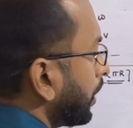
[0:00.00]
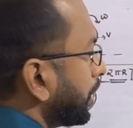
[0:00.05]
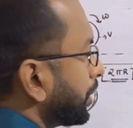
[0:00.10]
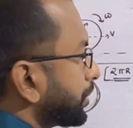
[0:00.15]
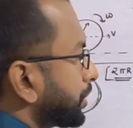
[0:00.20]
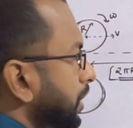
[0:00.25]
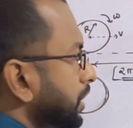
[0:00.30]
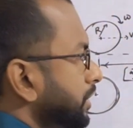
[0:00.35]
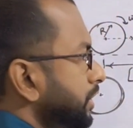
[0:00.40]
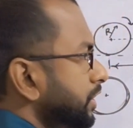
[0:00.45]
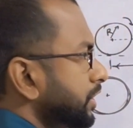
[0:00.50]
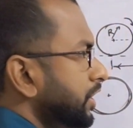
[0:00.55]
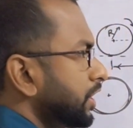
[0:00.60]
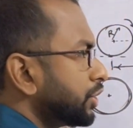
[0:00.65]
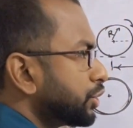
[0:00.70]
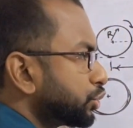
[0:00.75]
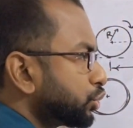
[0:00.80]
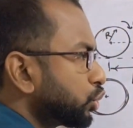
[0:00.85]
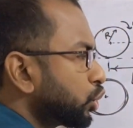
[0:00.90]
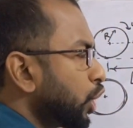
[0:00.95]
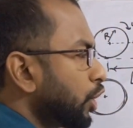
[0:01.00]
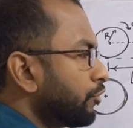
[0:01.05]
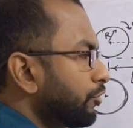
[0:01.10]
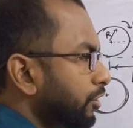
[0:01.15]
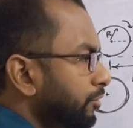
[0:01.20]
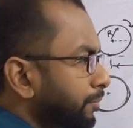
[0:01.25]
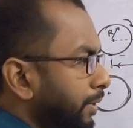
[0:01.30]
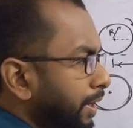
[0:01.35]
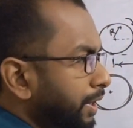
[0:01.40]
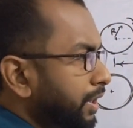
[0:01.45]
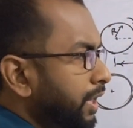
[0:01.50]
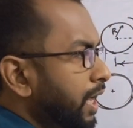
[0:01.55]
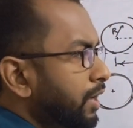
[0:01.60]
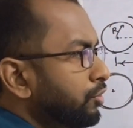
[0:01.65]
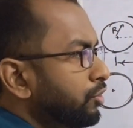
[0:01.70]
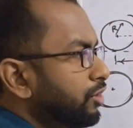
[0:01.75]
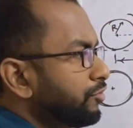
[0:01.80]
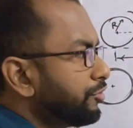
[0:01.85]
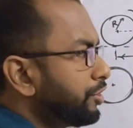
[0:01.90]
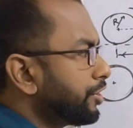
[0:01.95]
distance it needs to cover by the
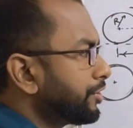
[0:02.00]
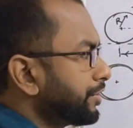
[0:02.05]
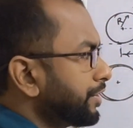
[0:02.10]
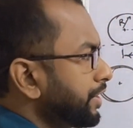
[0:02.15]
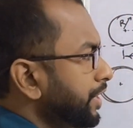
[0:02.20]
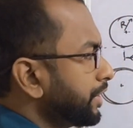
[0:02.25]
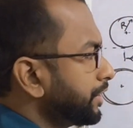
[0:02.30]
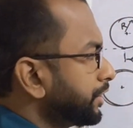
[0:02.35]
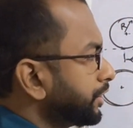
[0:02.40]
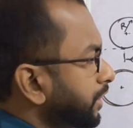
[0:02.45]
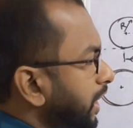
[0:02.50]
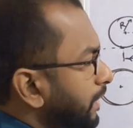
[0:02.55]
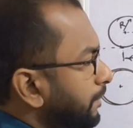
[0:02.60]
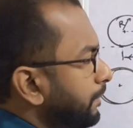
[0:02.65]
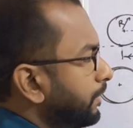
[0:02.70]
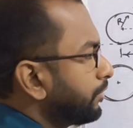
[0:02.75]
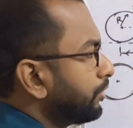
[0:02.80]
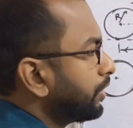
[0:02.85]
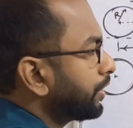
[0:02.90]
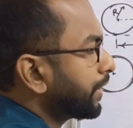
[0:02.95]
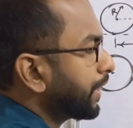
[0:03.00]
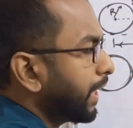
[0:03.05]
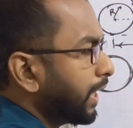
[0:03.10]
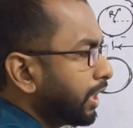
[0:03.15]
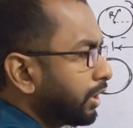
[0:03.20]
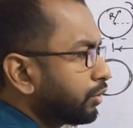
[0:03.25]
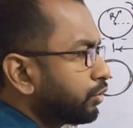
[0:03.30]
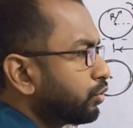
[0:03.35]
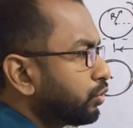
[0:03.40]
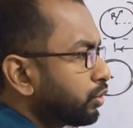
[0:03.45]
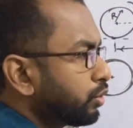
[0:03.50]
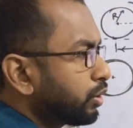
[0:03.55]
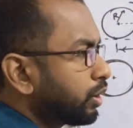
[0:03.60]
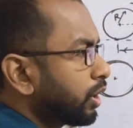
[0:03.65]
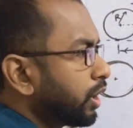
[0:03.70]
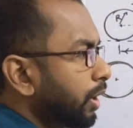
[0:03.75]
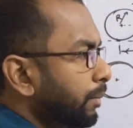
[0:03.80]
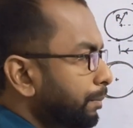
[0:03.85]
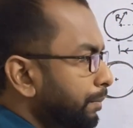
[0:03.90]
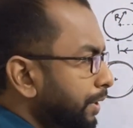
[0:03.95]
angular velocity, that is the time it will take to
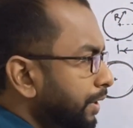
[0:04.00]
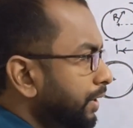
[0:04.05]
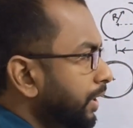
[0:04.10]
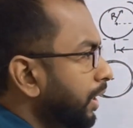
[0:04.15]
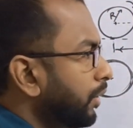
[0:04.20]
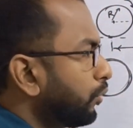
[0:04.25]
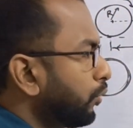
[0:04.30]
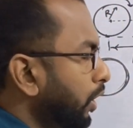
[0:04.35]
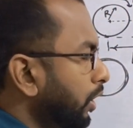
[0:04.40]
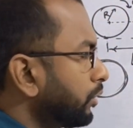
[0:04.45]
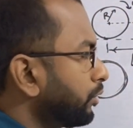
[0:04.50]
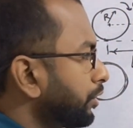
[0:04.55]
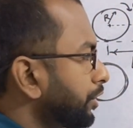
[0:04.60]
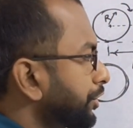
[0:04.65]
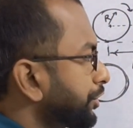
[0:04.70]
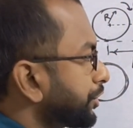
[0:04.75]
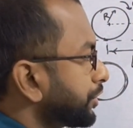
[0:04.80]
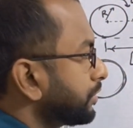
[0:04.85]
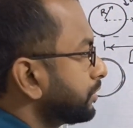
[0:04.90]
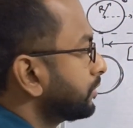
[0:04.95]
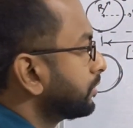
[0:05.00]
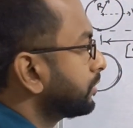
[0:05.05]
complete the one rotation.